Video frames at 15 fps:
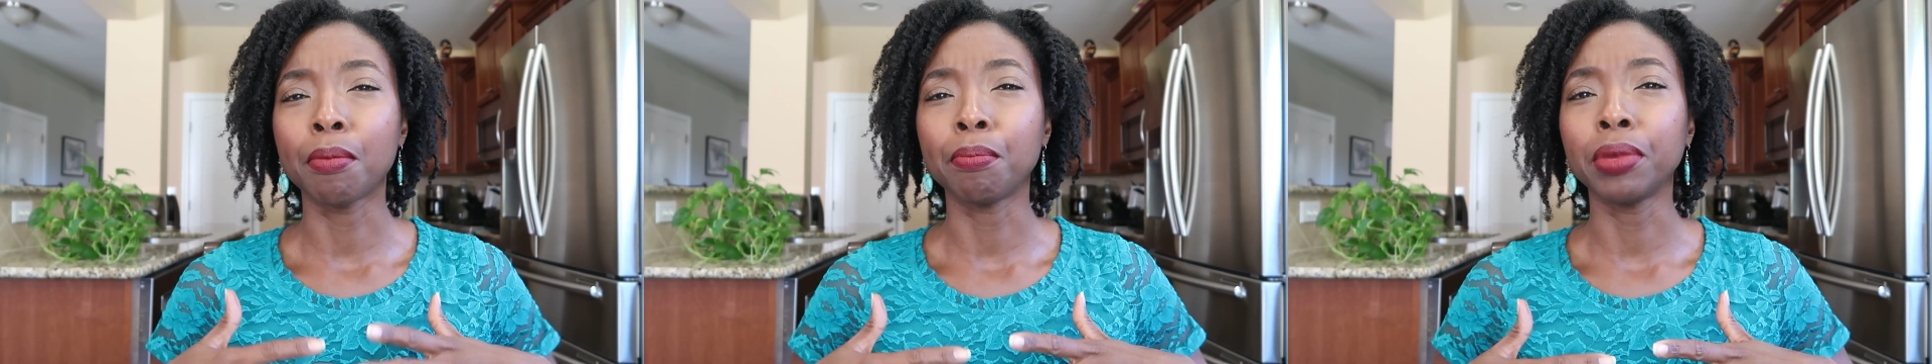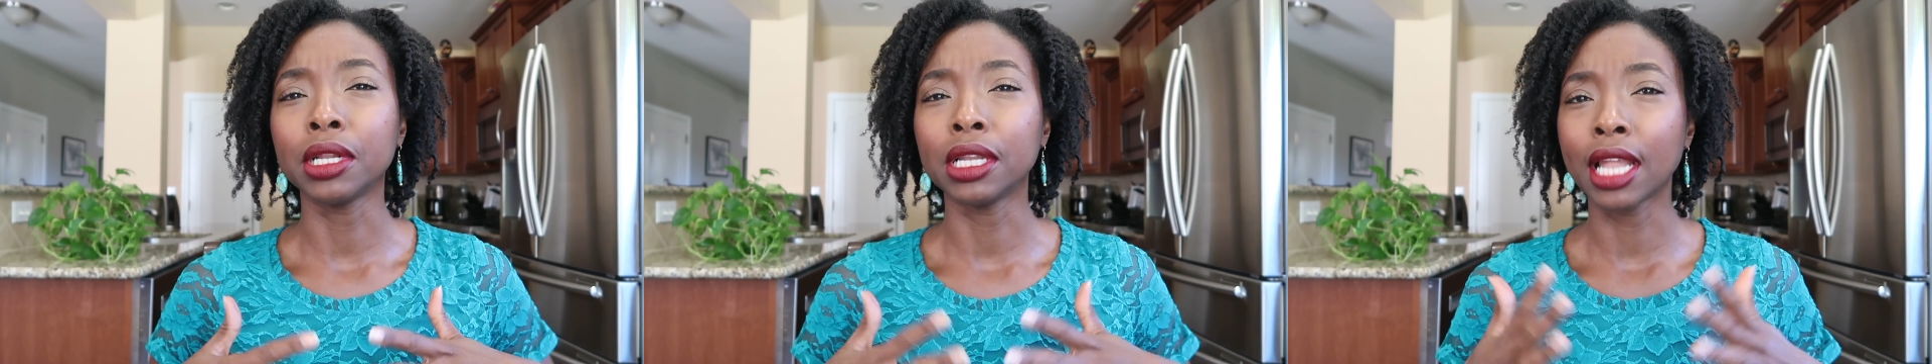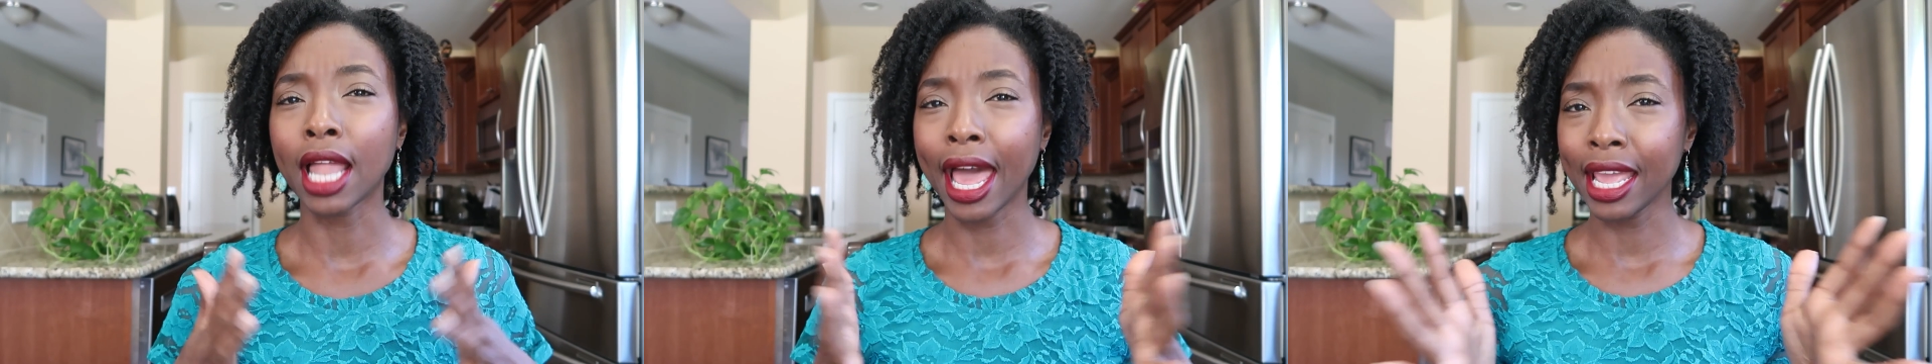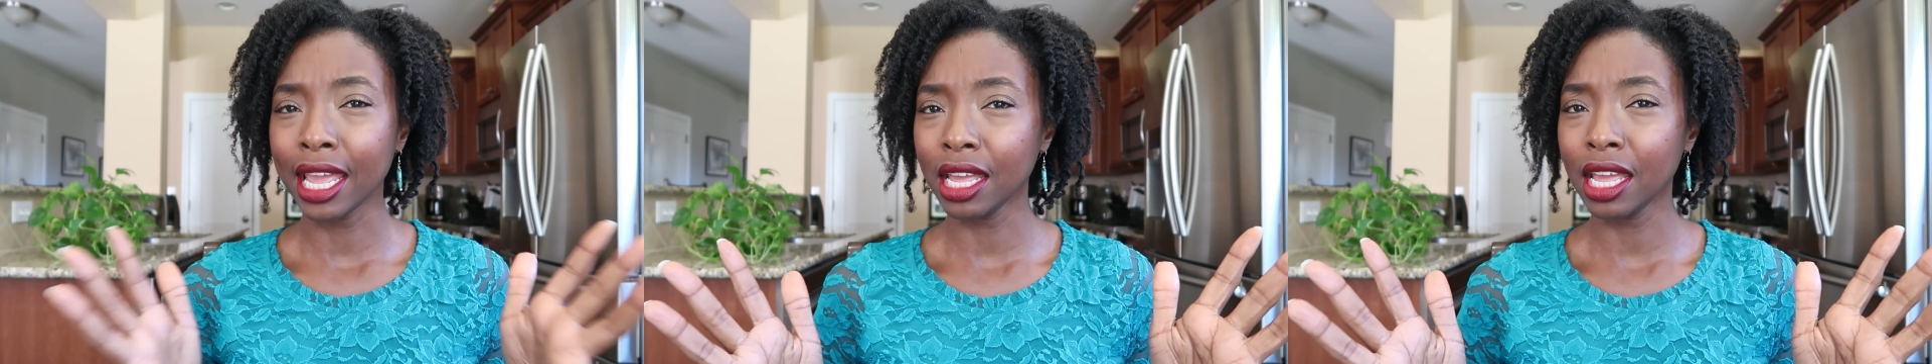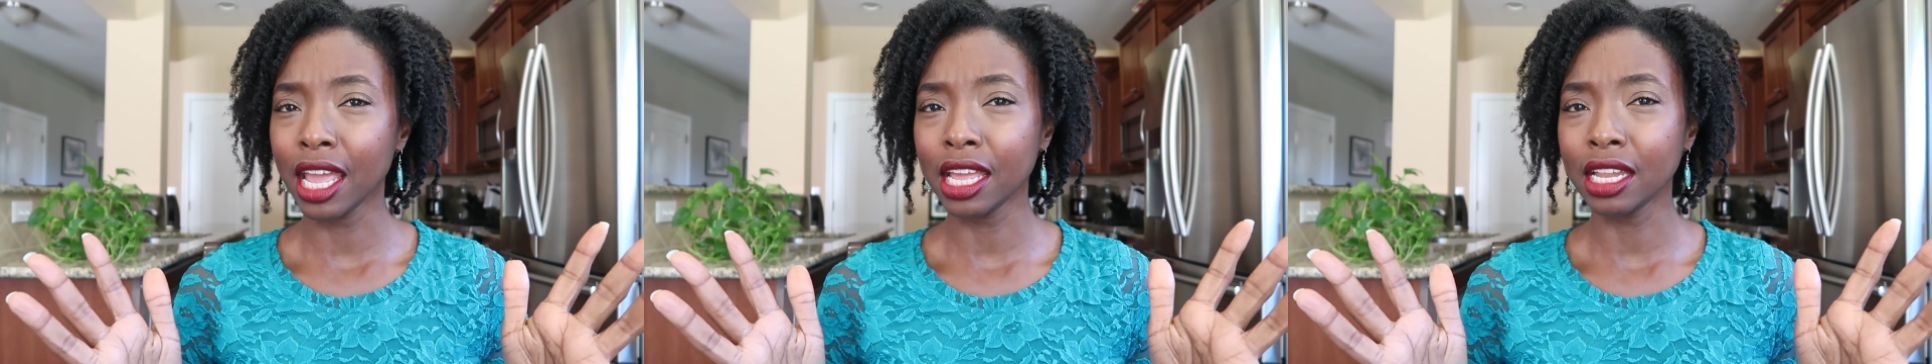
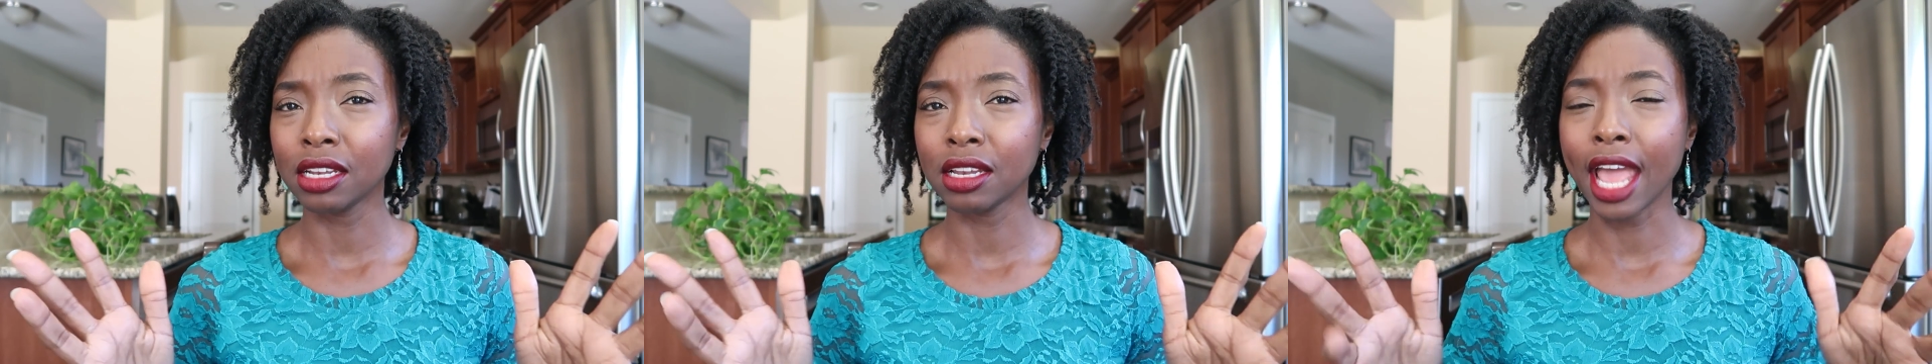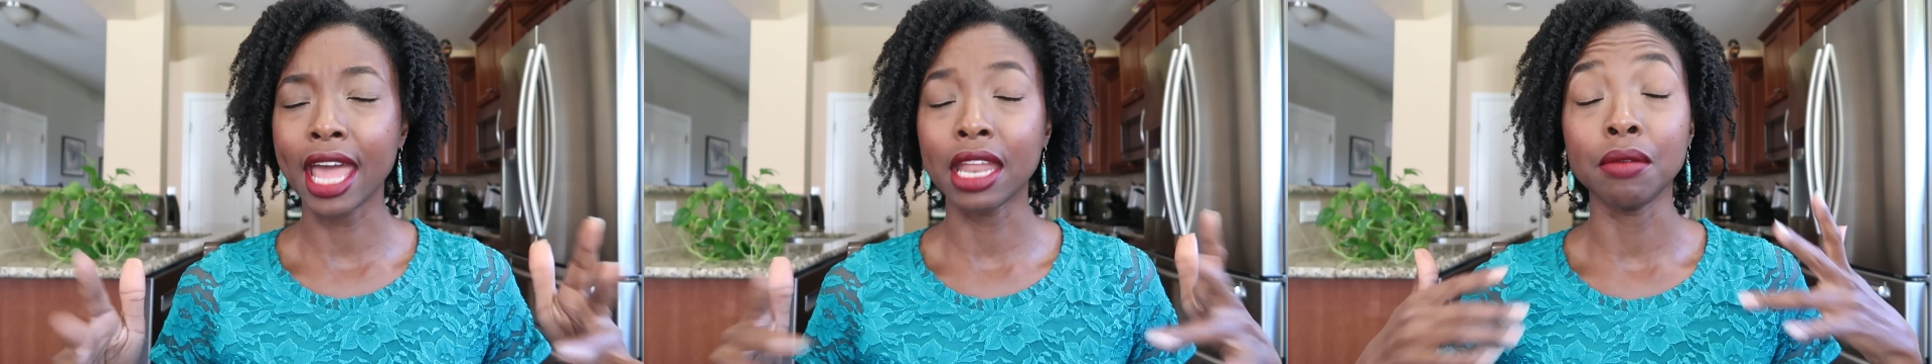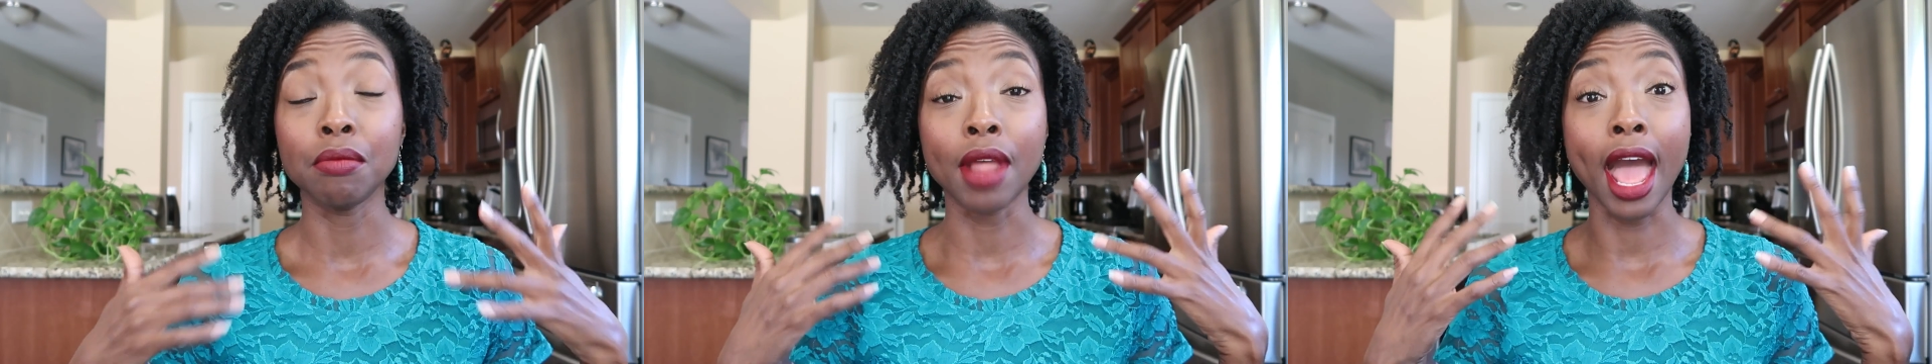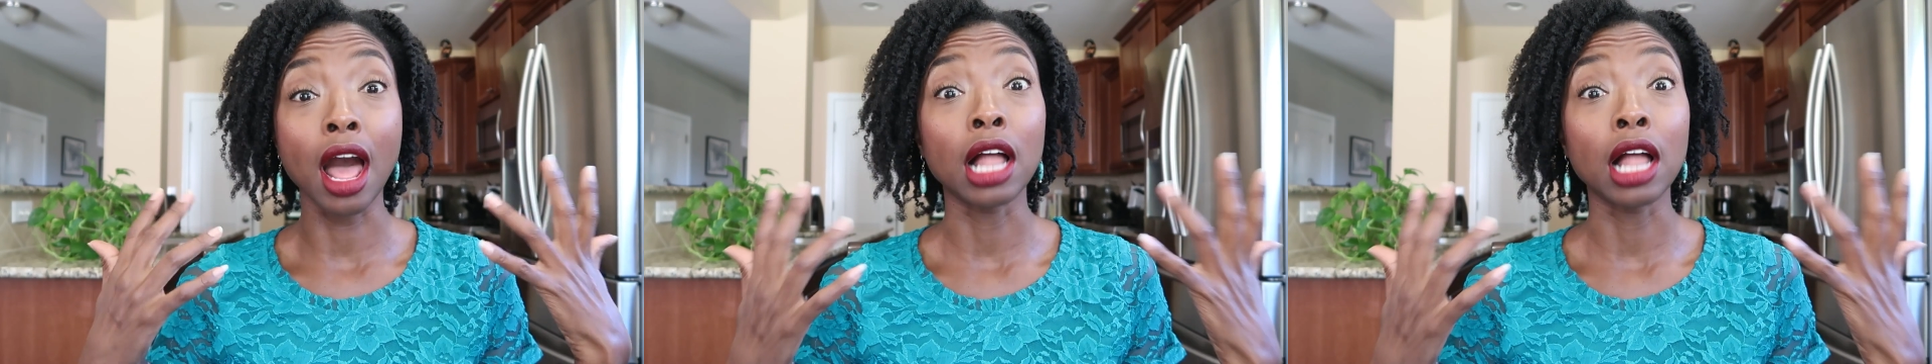applying it and